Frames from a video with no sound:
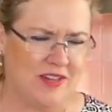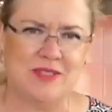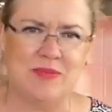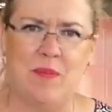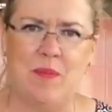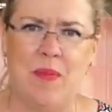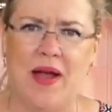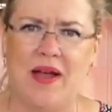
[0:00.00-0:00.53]

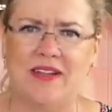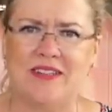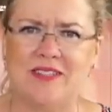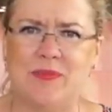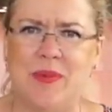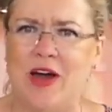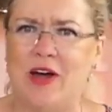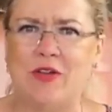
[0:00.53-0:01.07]

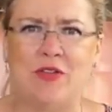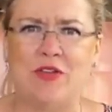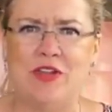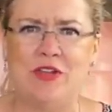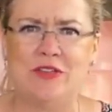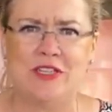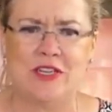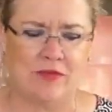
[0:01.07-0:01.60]
It's milder than
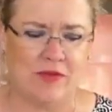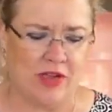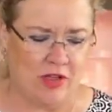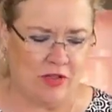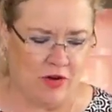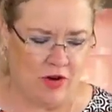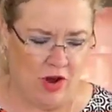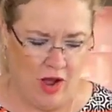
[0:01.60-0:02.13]
using a
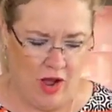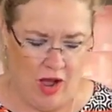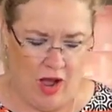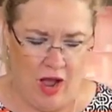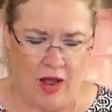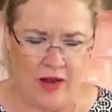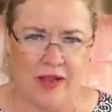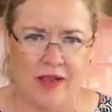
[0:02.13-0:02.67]
regular
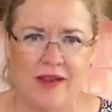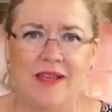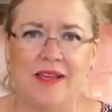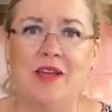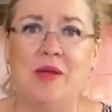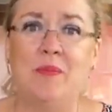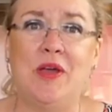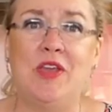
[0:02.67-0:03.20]
onion,
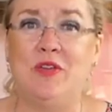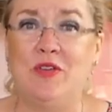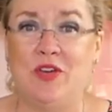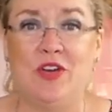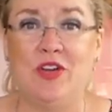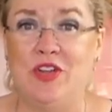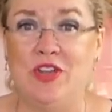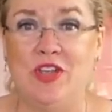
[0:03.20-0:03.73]
but you
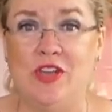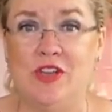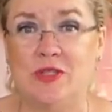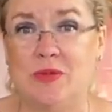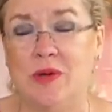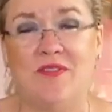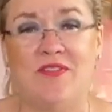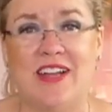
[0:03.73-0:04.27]
could
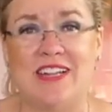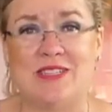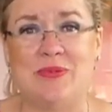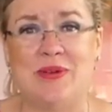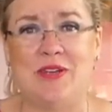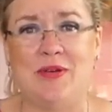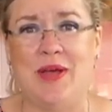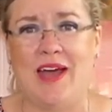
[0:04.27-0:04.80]
use one if that's
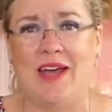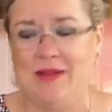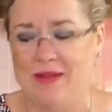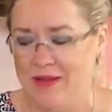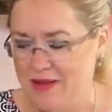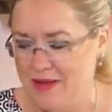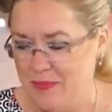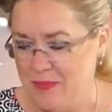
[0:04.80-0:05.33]
what you had,
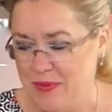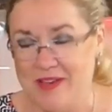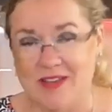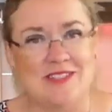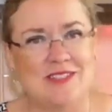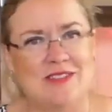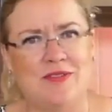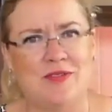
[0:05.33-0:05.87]

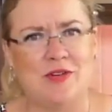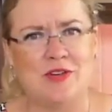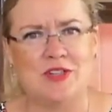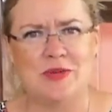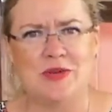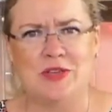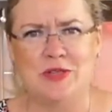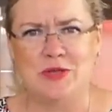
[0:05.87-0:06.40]
because of
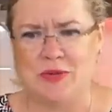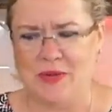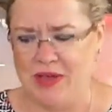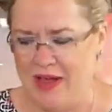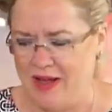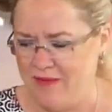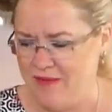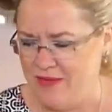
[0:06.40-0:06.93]
course we use what we
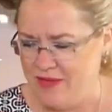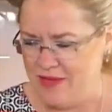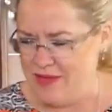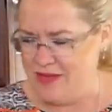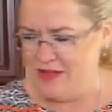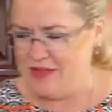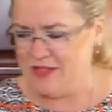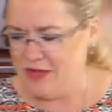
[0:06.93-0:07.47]
have.
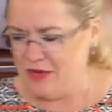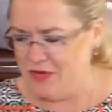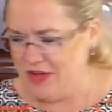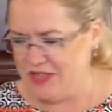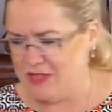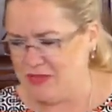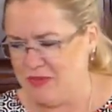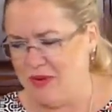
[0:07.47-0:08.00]
So
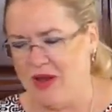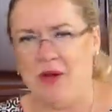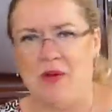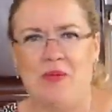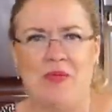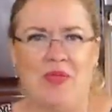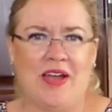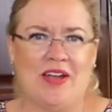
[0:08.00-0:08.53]
that's how
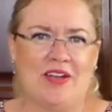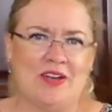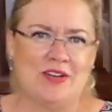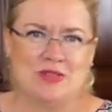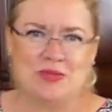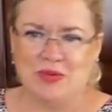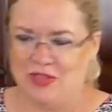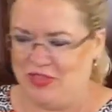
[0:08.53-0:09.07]
that
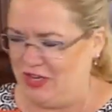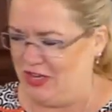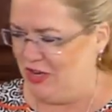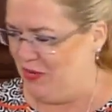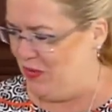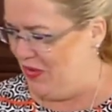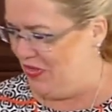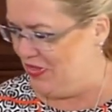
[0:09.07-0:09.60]
goes with
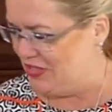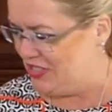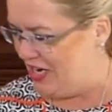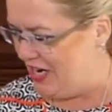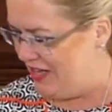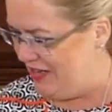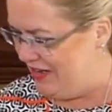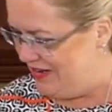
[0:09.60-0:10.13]
the
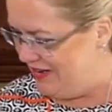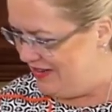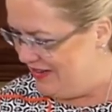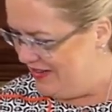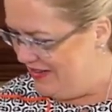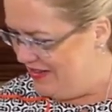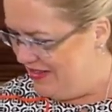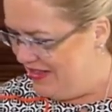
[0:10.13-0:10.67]
shallot.
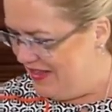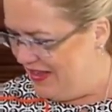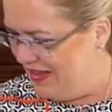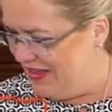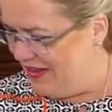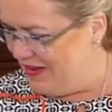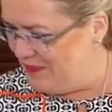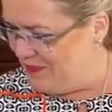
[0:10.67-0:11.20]

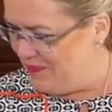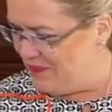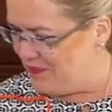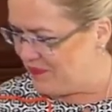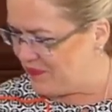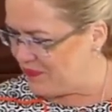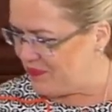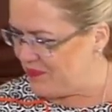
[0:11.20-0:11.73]
I'm
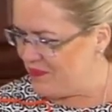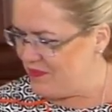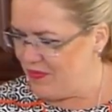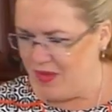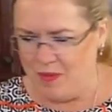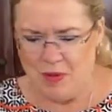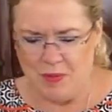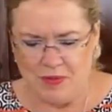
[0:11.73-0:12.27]

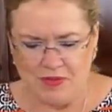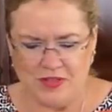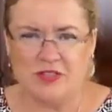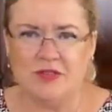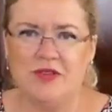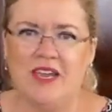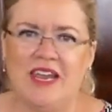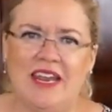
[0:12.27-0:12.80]
going to put the
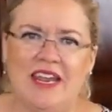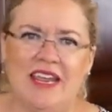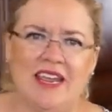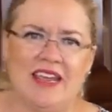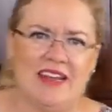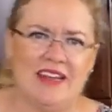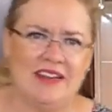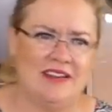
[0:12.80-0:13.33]
zucchini
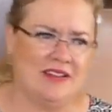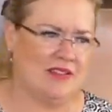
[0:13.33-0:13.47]
in.